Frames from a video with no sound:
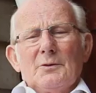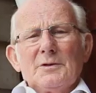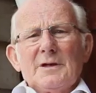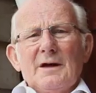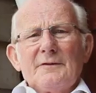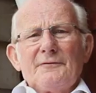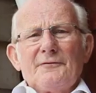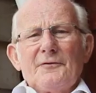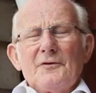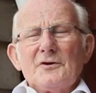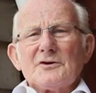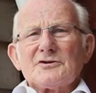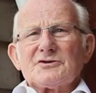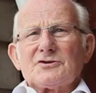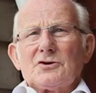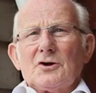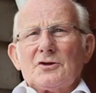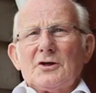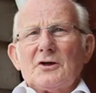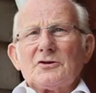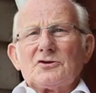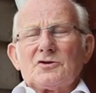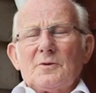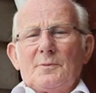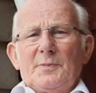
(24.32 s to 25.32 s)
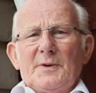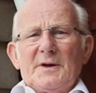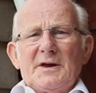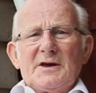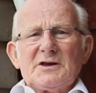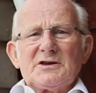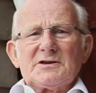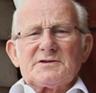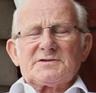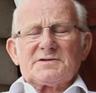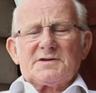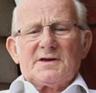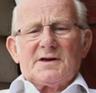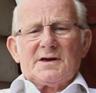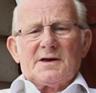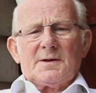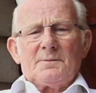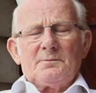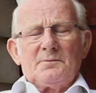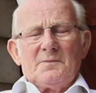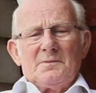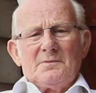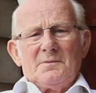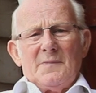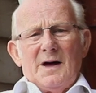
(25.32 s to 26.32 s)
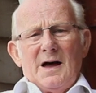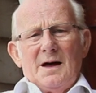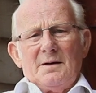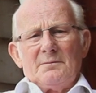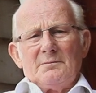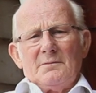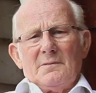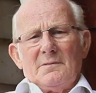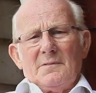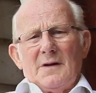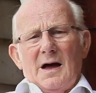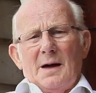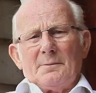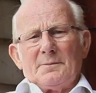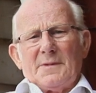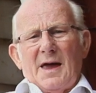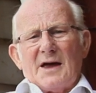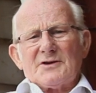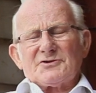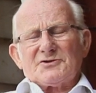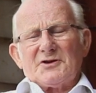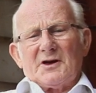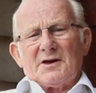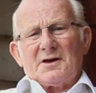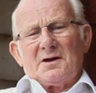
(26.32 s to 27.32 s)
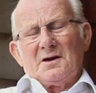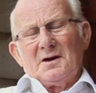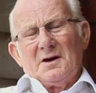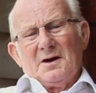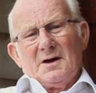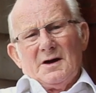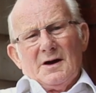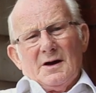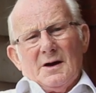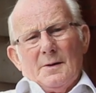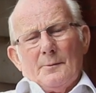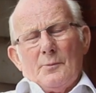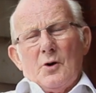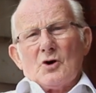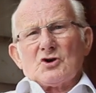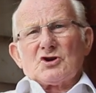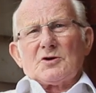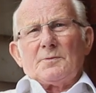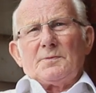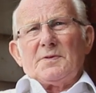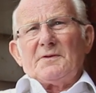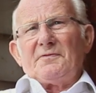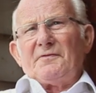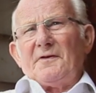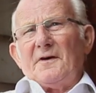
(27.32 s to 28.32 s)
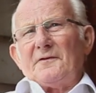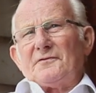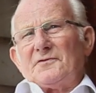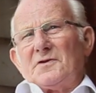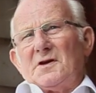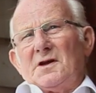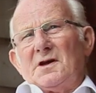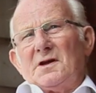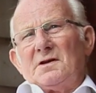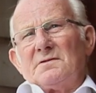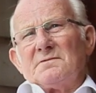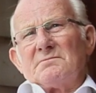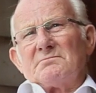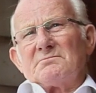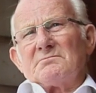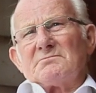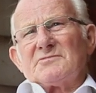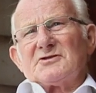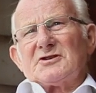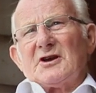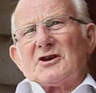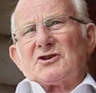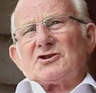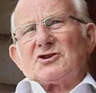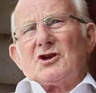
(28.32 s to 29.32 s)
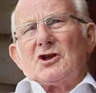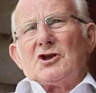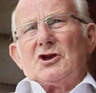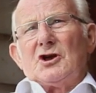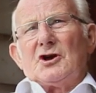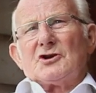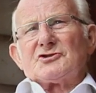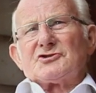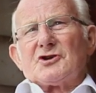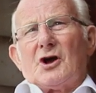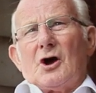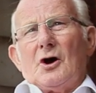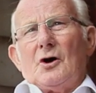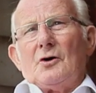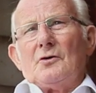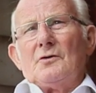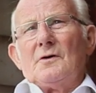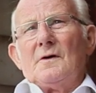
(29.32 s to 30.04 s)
Well, I first got into bees, um, I'm, I'm guessing, possibly 15, 16 years ago.